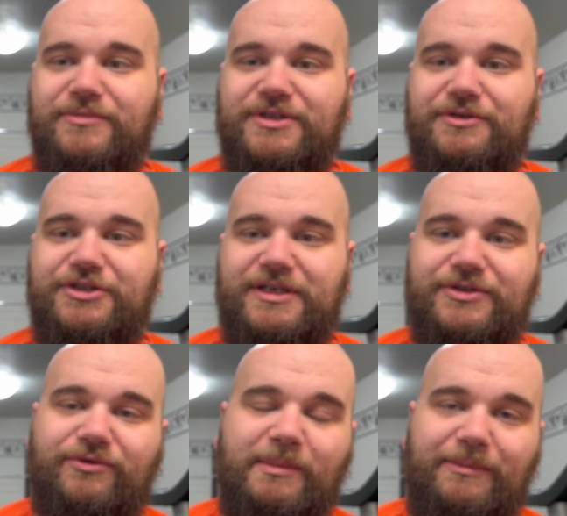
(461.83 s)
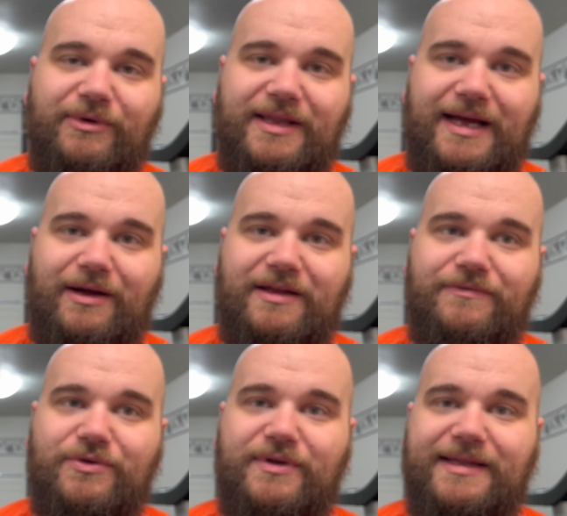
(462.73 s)
So just remember that
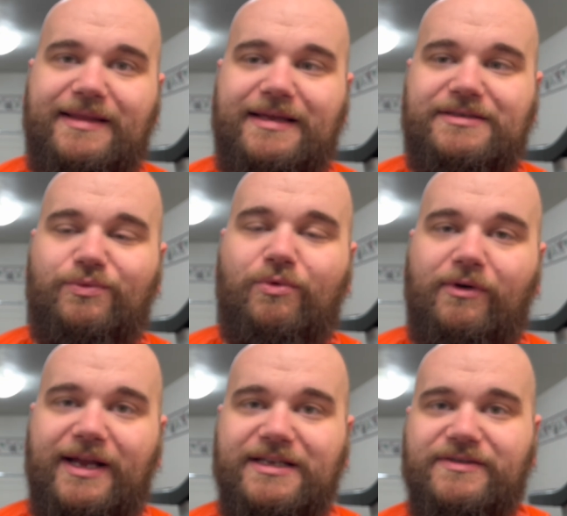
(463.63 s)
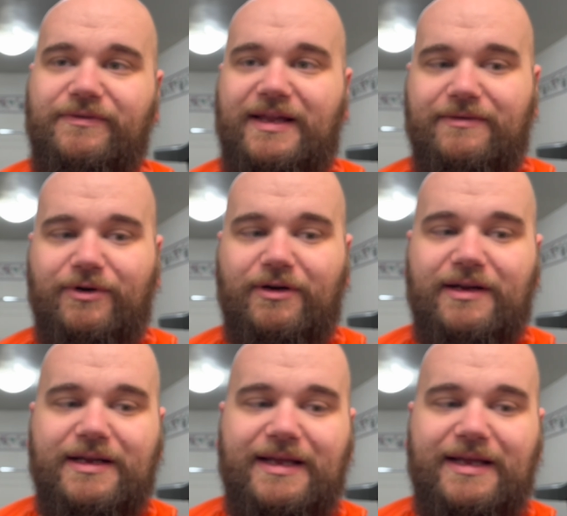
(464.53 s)
if you get this Warheads flavor,